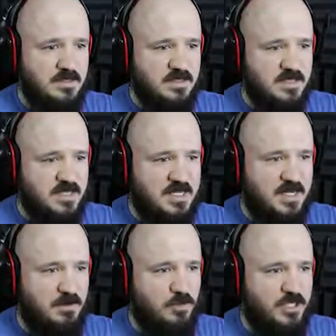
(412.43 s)
God,
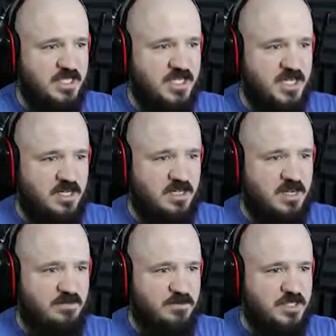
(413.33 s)
I want to kill
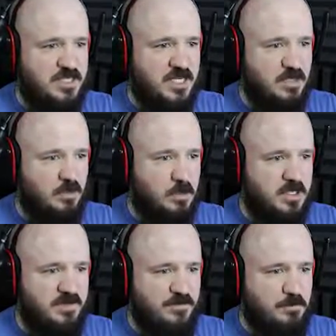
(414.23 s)
every single
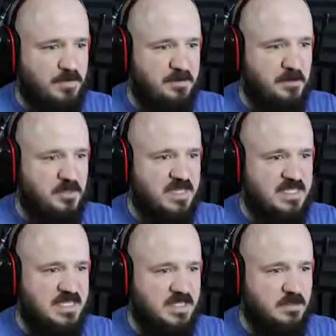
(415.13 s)
one of you people right
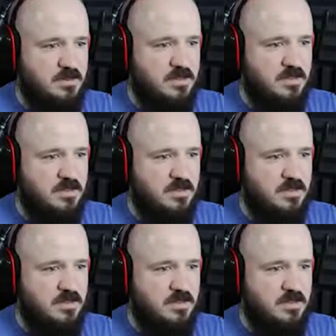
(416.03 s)
now.